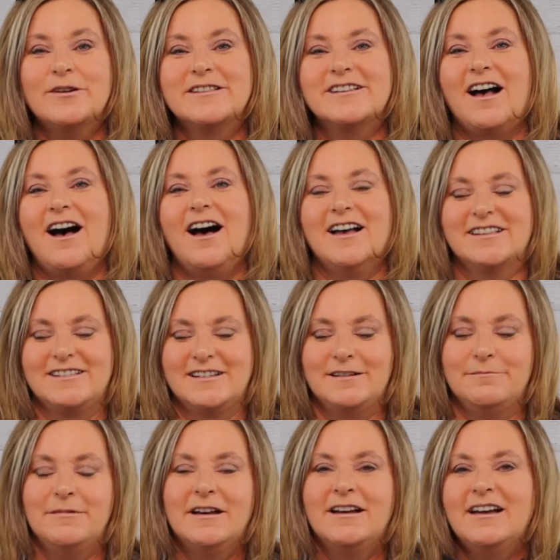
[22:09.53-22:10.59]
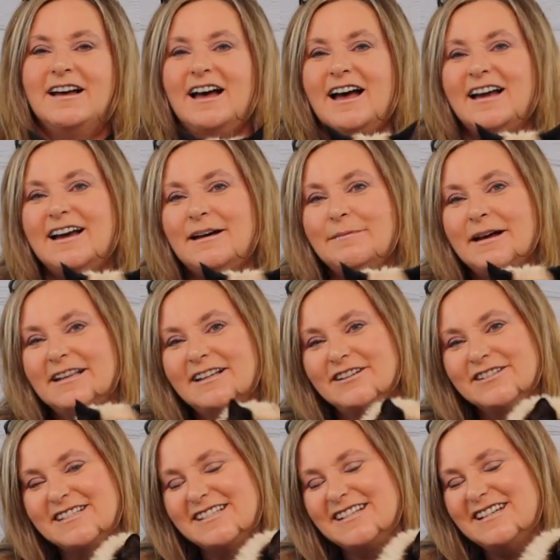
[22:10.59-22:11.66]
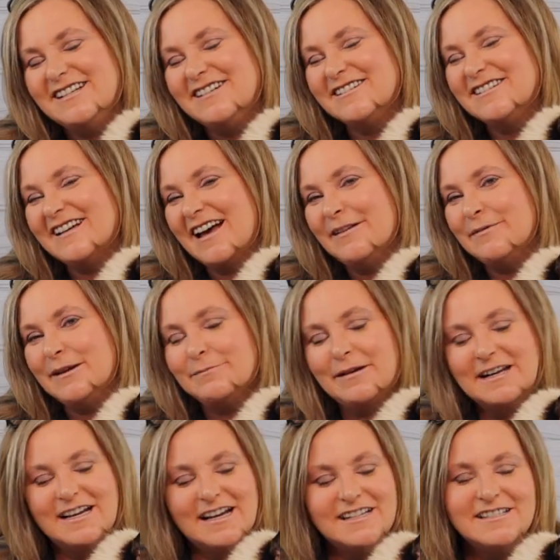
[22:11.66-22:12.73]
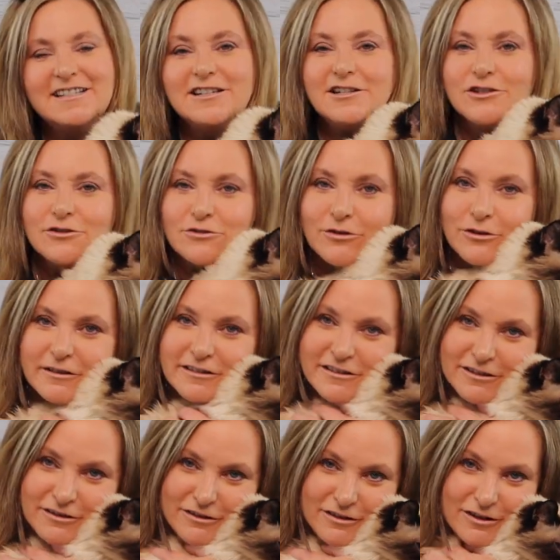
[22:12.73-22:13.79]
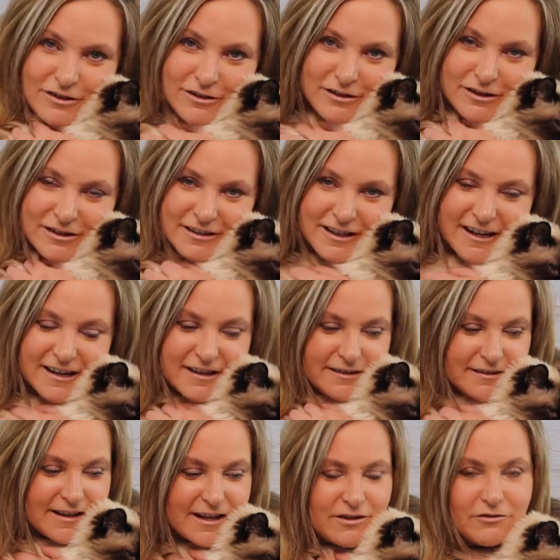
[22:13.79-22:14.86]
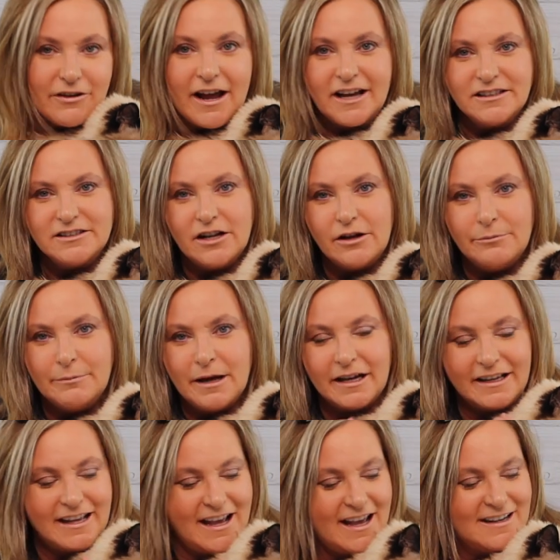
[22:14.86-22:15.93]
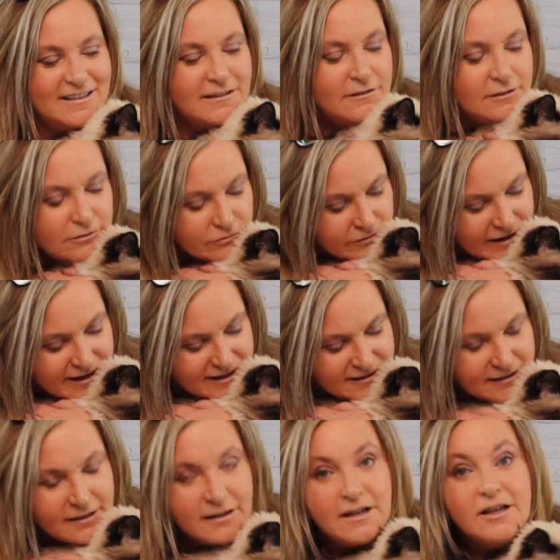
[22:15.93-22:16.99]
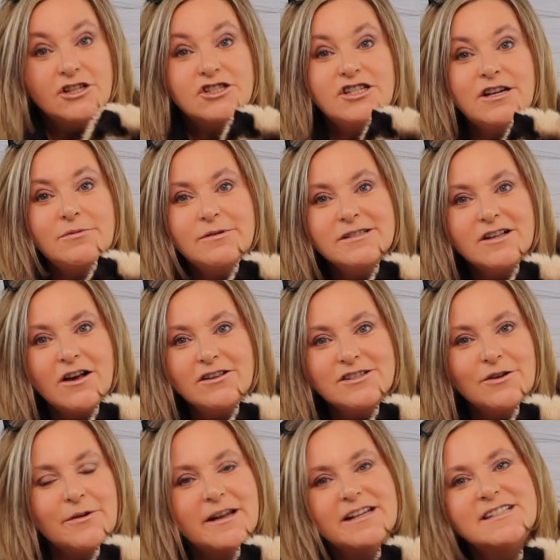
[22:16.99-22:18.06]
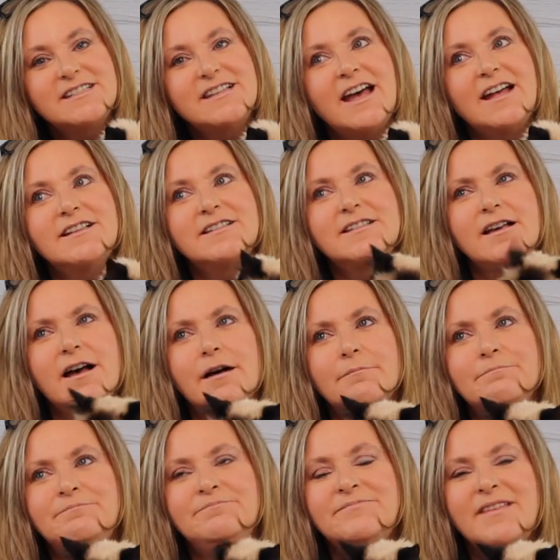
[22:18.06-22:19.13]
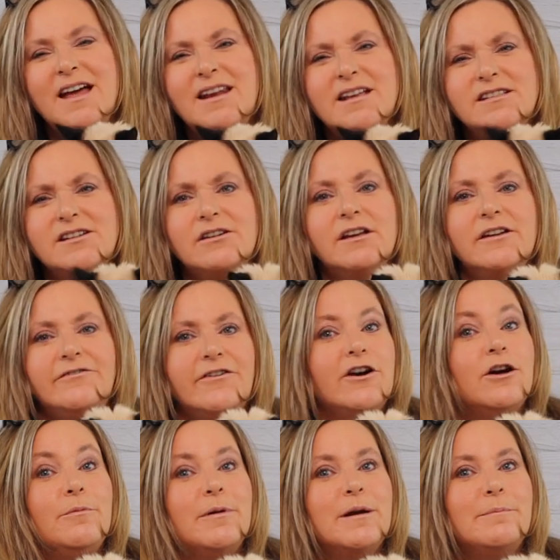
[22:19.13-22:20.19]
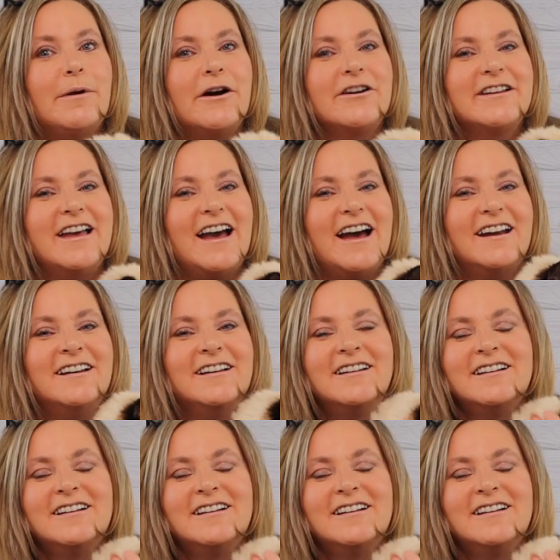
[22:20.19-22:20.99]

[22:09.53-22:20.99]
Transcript: was awesome. I got my little senior diamond, my 19-year-old little, kind of like ragdoll mutt cat, right? She was also, in a sense, not necessarily feral, but a barn cat.